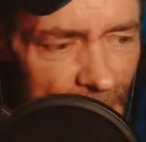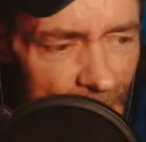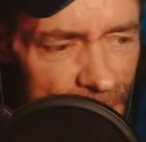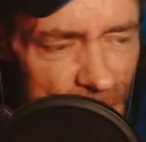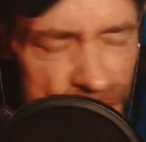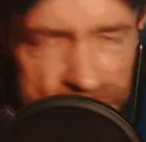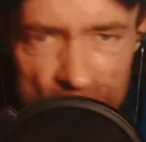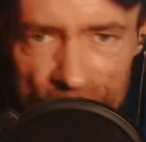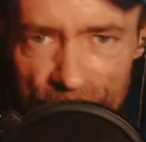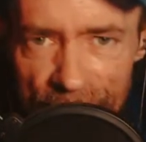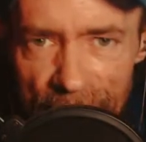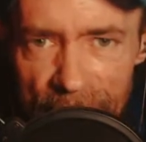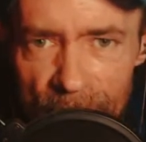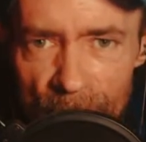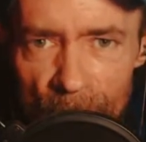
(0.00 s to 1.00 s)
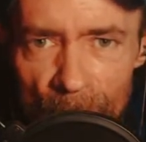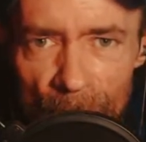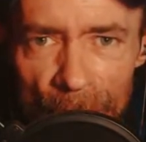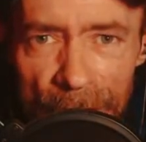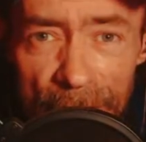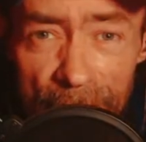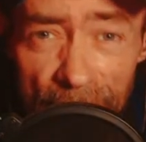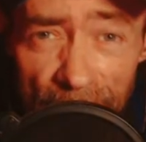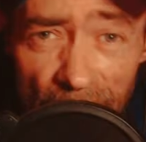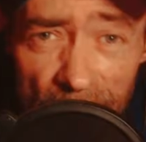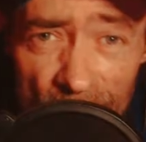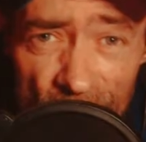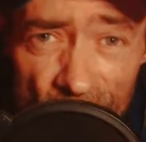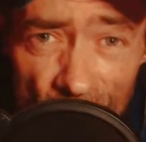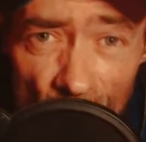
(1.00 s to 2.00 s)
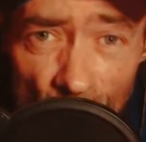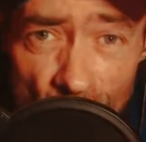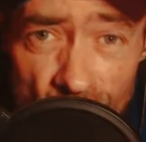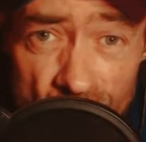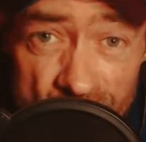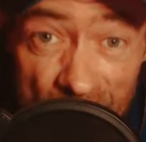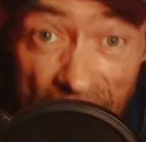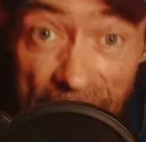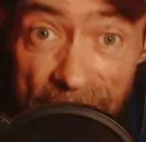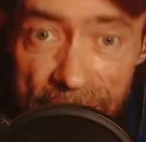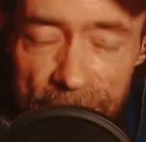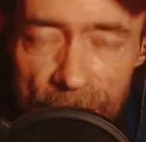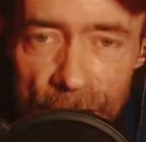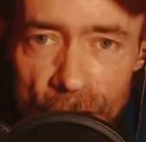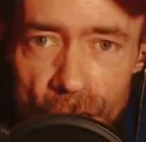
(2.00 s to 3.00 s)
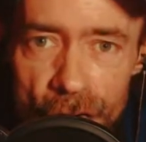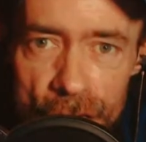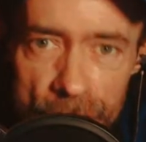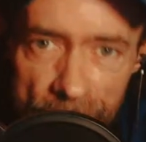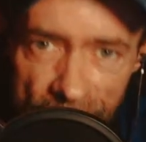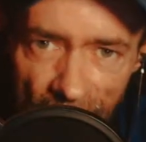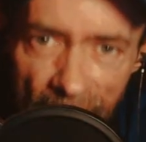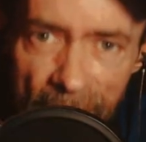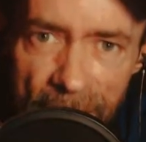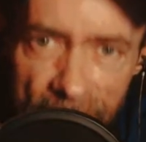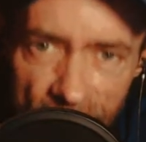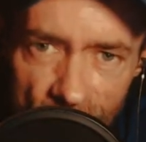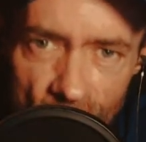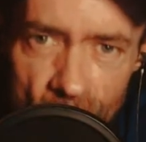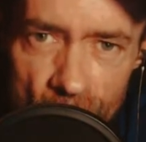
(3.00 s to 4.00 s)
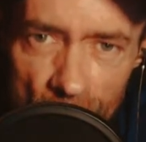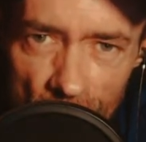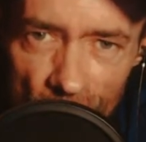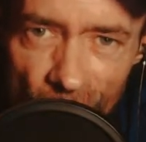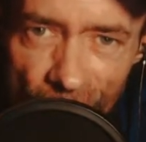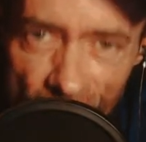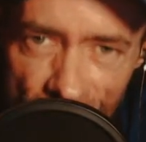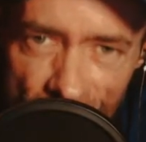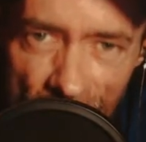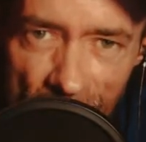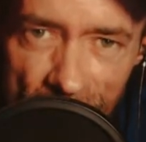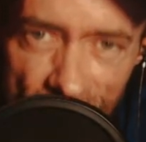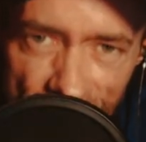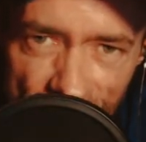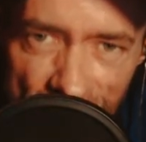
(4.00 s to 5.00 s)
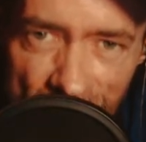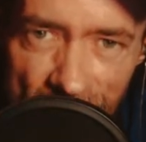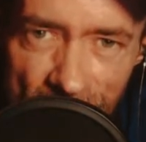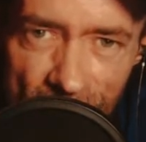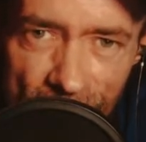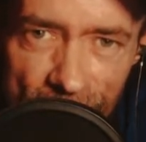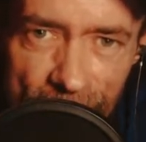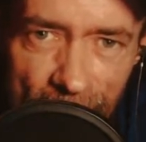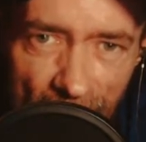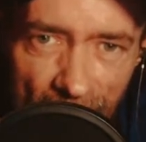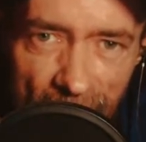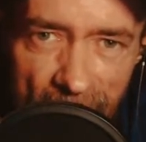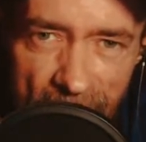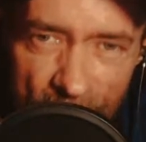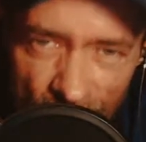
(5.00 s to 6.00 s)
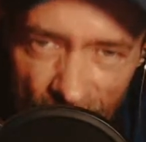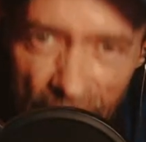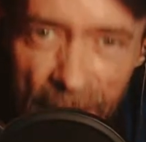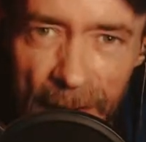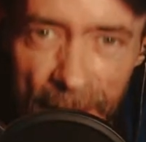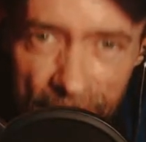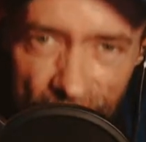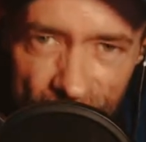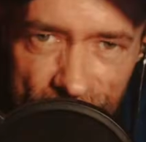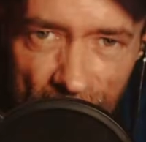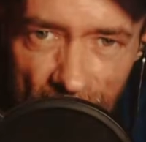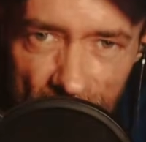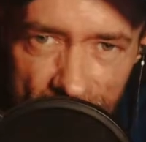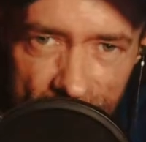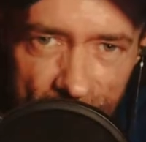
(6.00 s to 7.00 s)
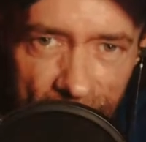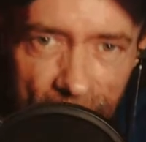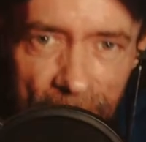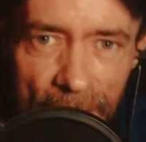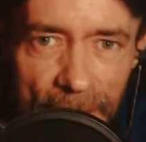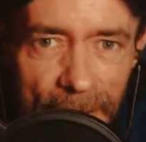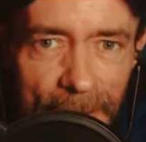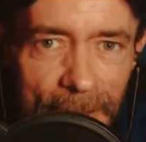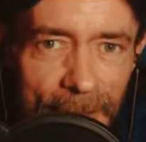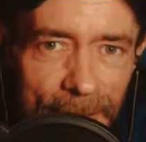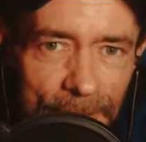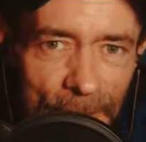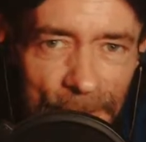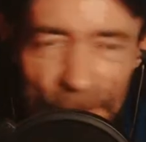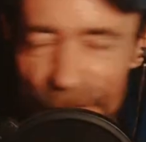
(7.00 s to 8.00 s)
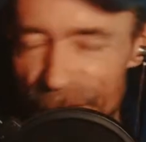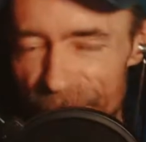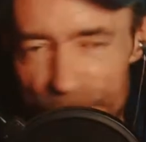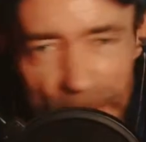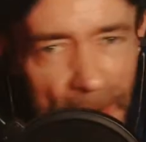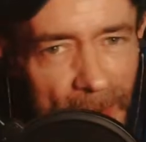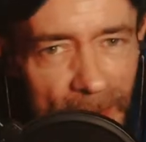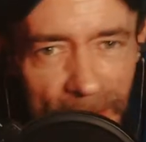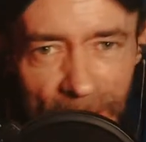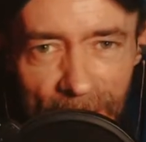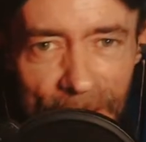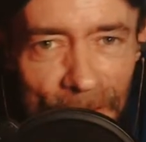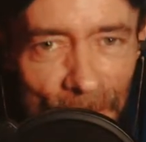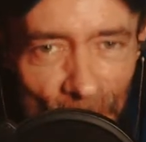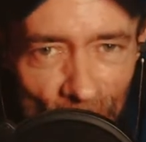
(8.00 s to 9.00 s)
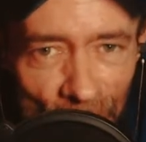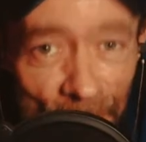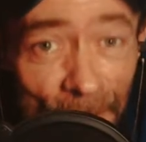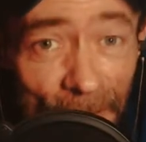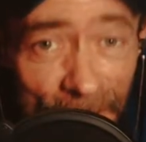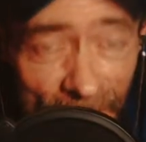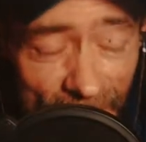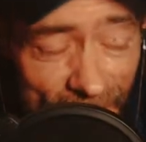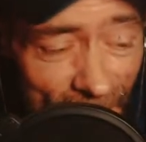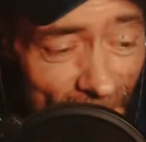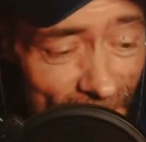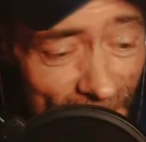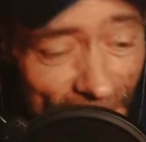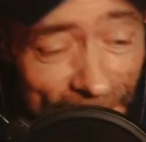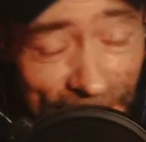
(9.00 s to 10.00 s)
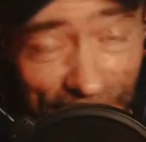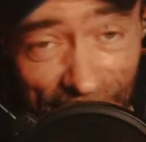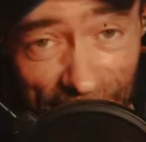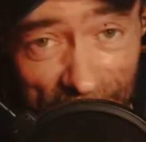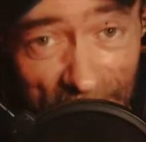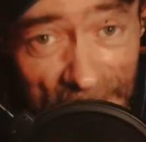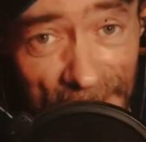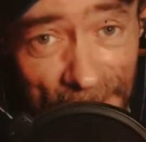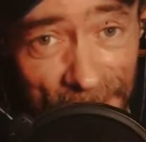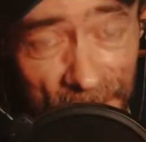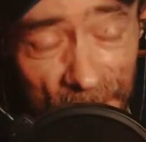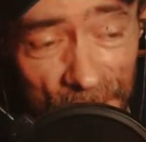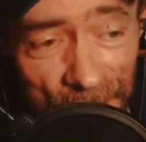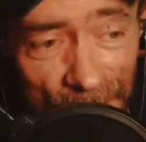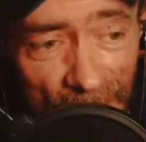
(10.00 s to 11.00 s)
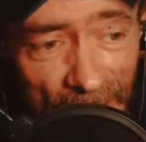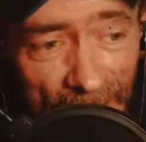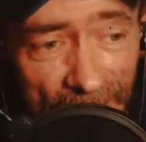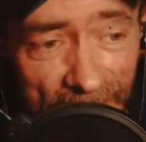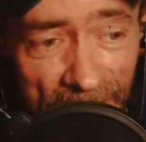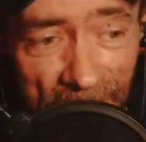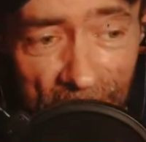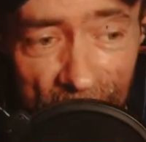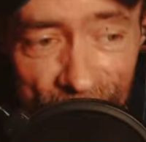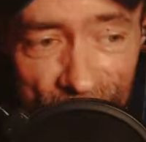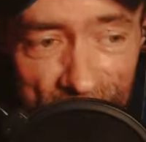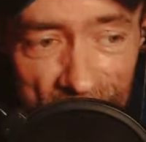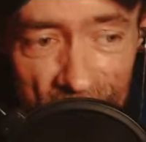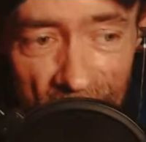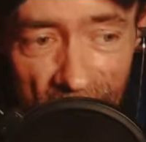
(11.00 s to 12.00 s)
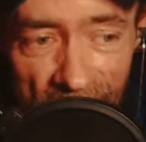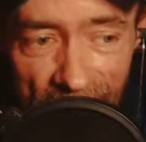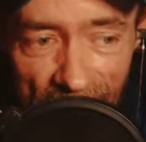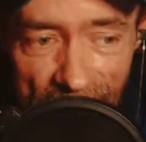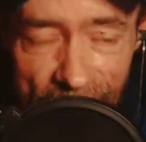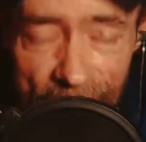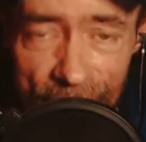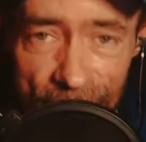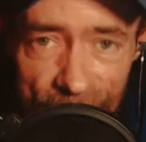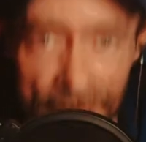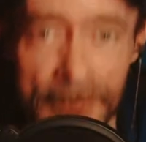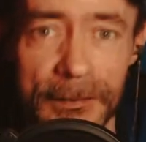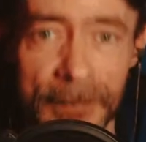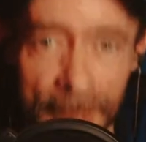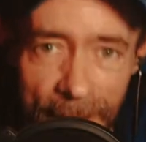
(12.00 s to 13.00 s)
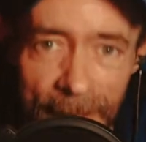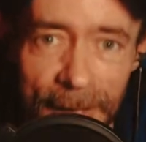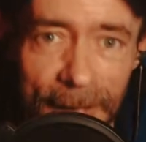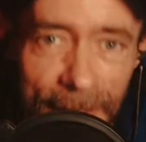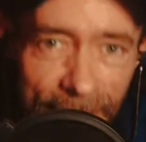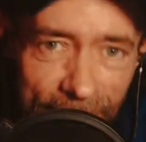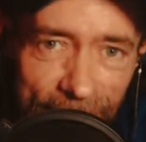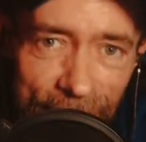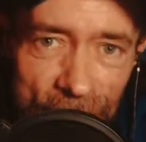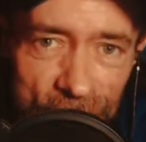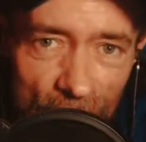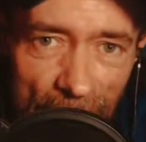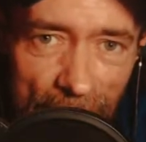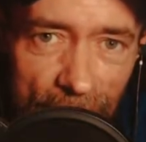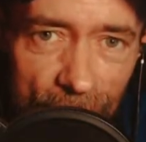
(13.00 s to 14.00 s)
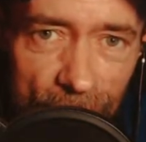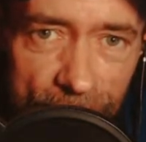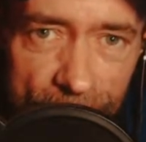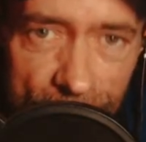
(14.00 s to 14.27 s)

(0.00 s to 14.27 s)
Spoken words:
Just the other day, we were looking at the Game of Thrones. 10 years. 10 years ago since that series, that epic, started. Maybe it's just part of getting old, but I tell you, time is flying. I see Rick Anderson in the chat room.